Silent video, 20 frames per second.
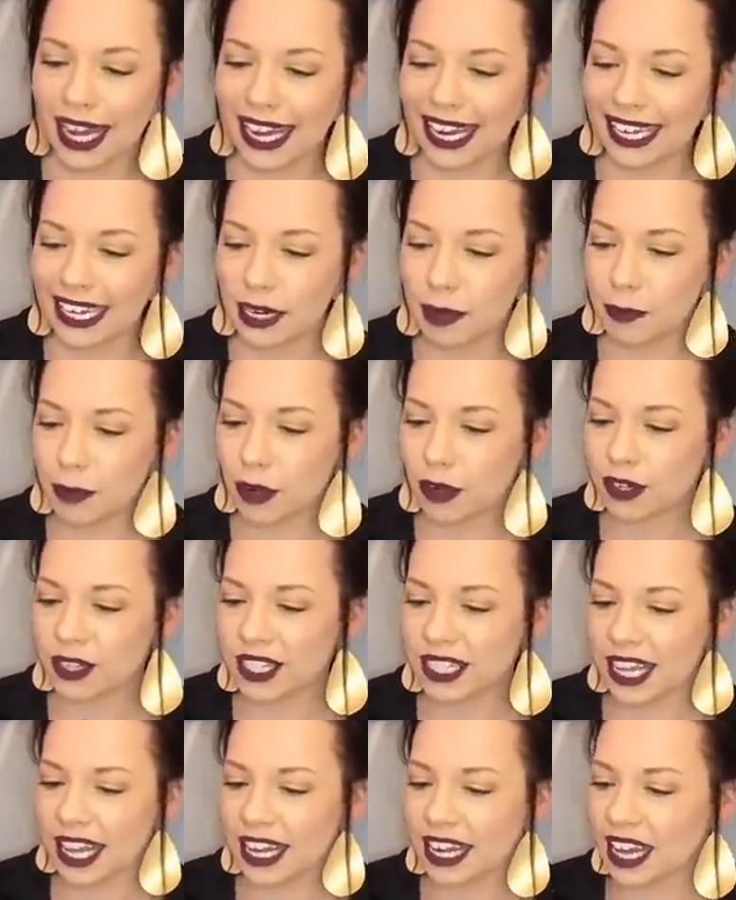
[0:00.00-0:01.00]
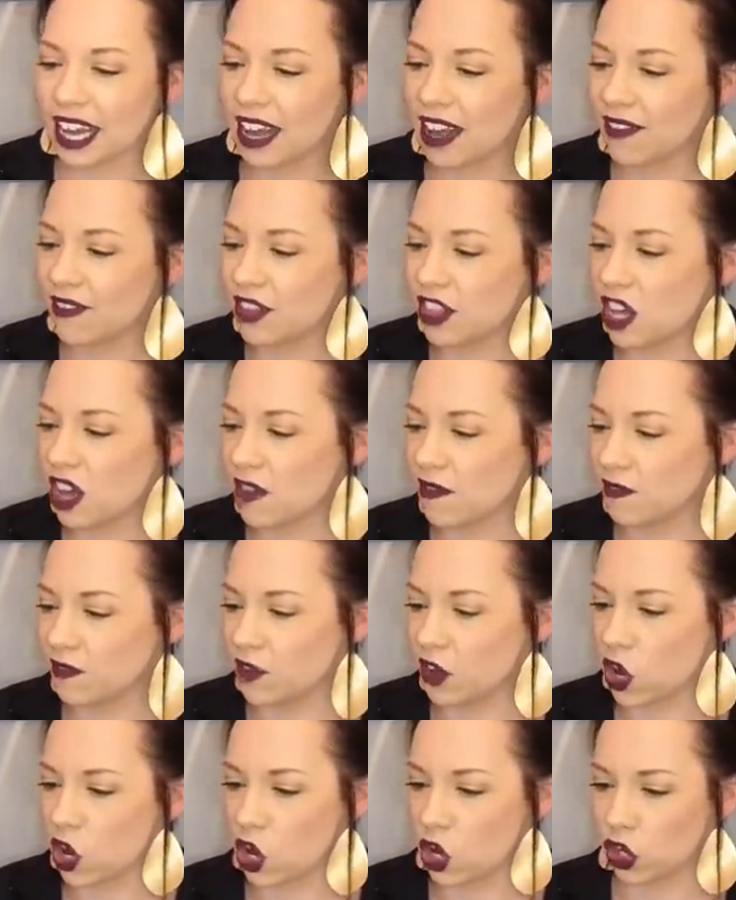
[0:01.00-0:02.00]
80% of the
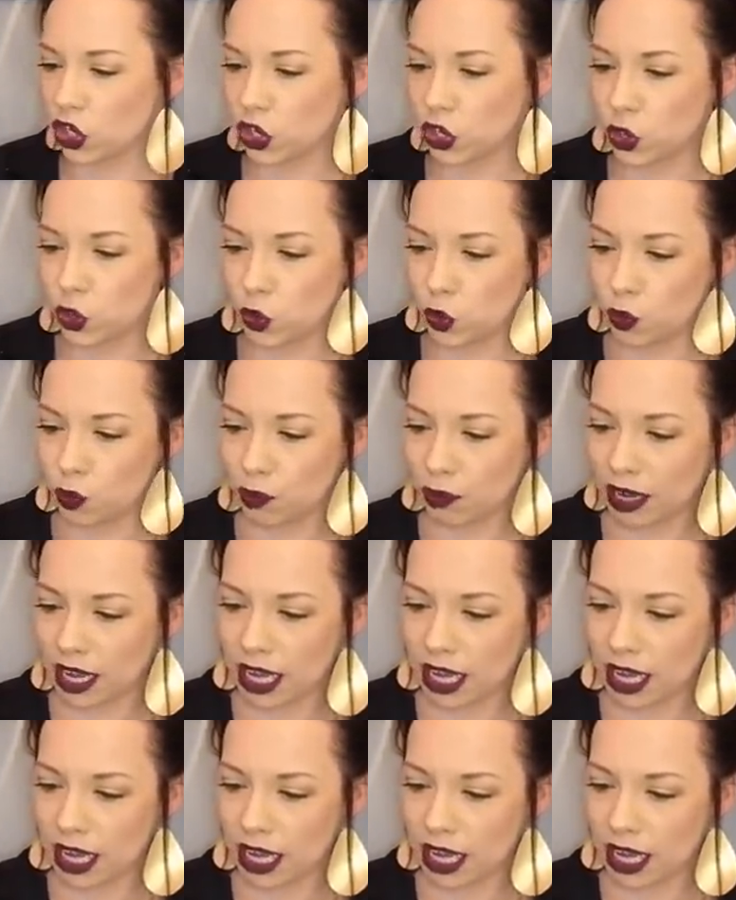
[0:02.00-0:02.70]
volume.